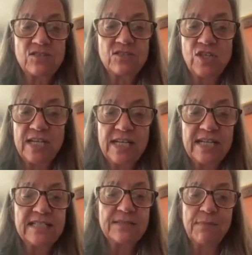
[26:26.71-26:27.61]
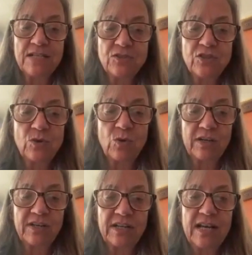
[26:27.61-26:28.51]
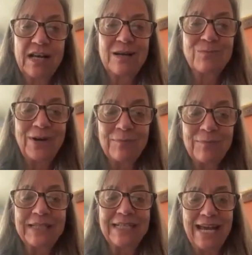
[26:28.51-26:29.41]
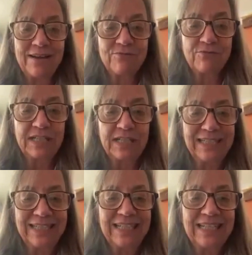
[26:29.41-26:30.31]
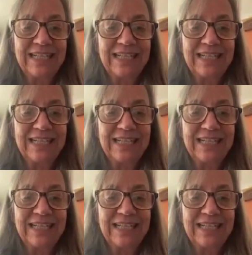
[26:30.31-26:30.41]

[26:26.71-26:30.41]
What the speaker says: that she has mentored probably every